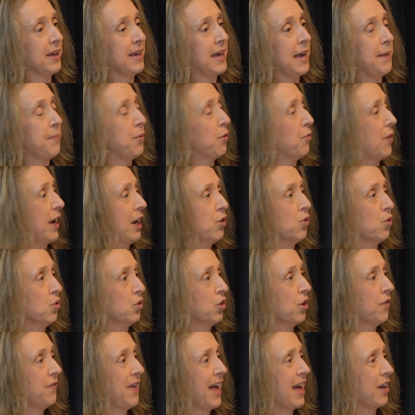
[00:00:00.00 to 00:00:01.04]
keep a
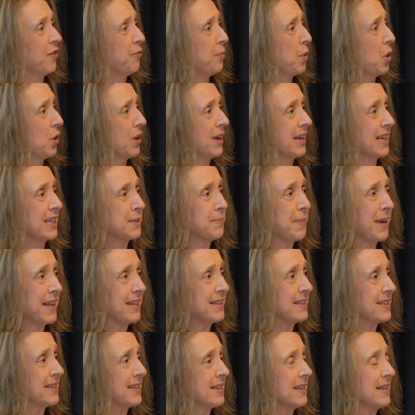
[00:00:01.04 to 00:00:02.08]
record of out-of-pocket
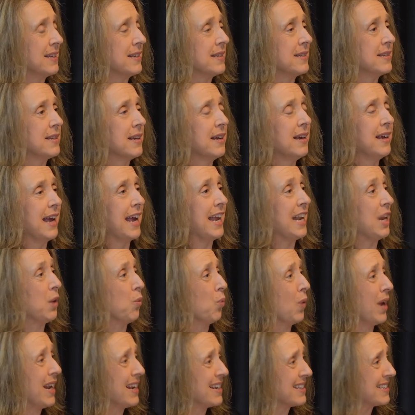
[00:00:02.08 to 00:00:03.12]
expenses,
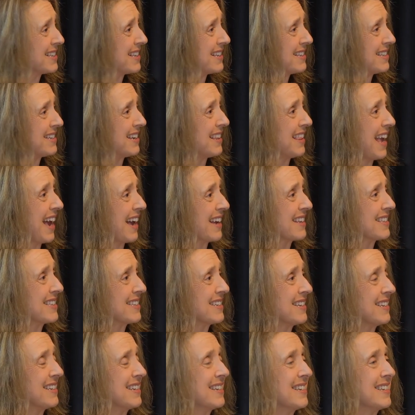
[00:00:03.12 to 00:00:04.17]
any witnesses to the
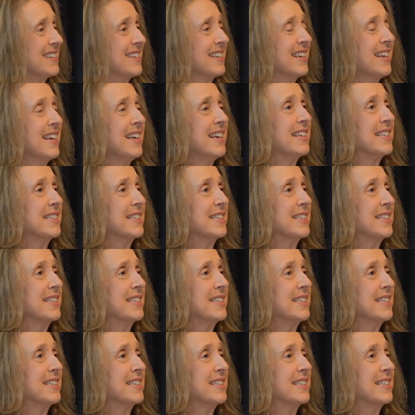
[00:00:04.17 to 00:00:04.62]
accident.